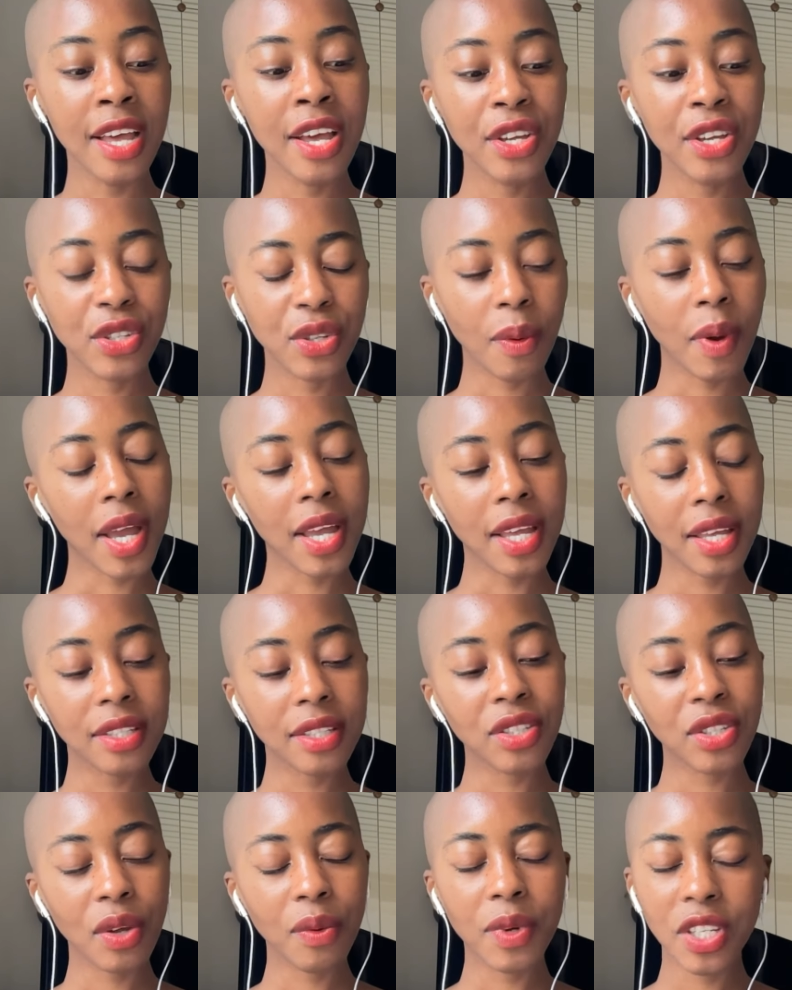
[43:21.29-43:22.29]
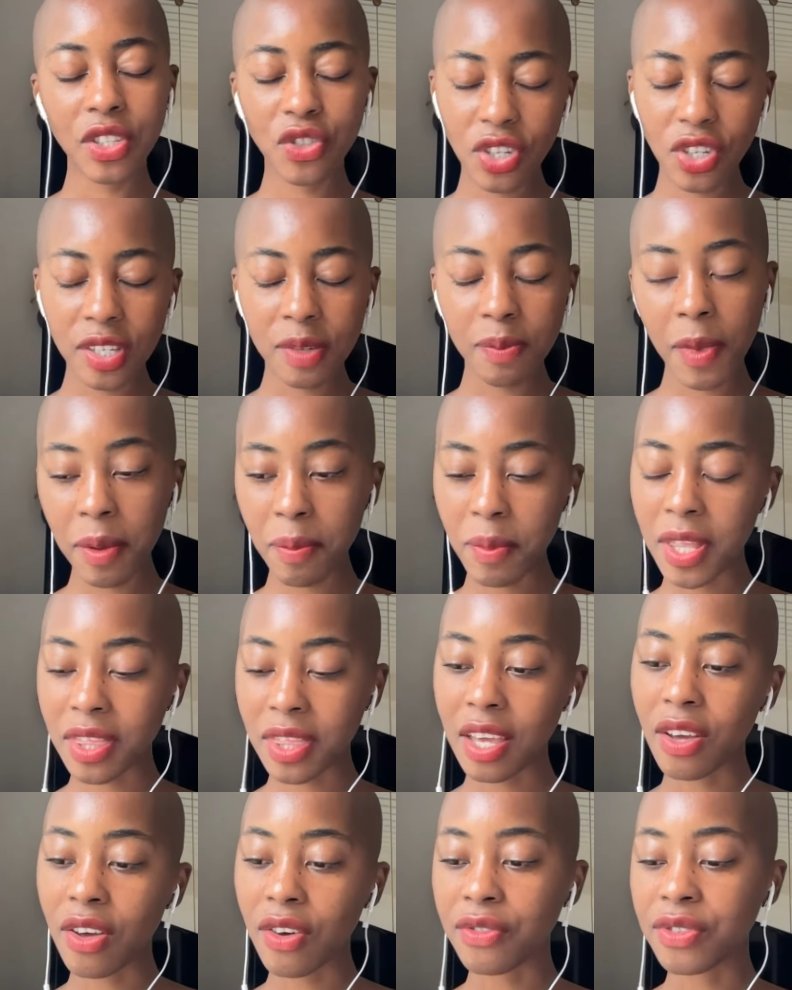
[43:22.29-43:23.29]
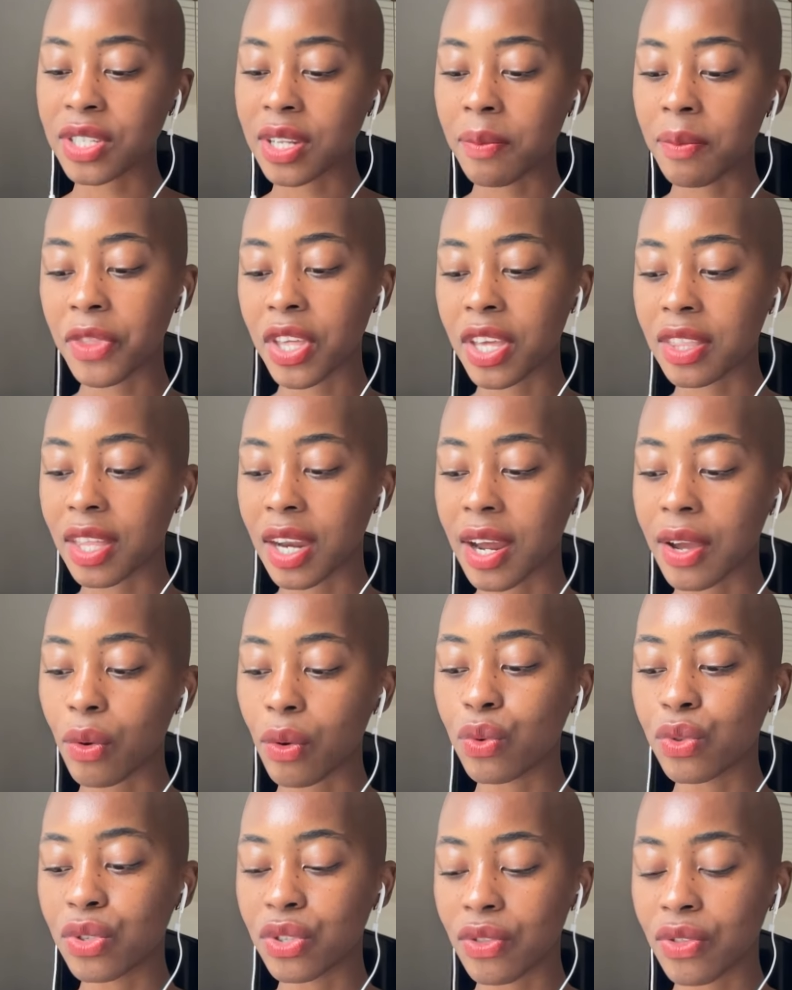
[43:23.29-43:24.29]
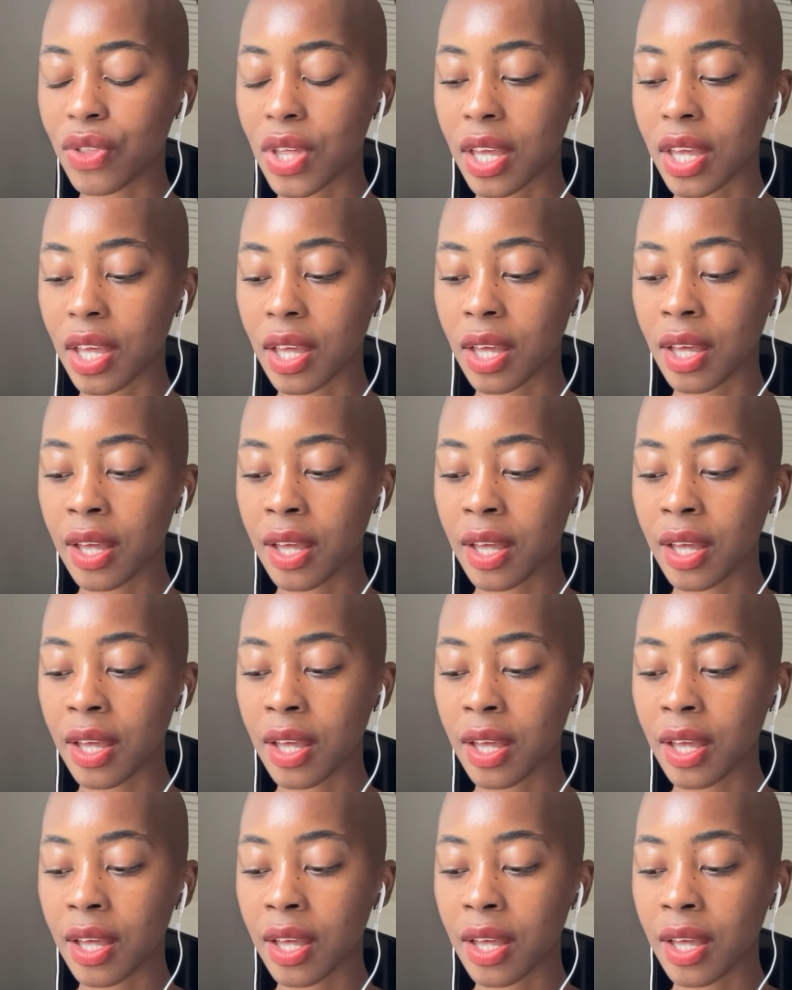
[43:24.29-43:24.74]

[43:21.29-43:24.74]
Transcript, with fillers: So I, so it just made me think of something that I also think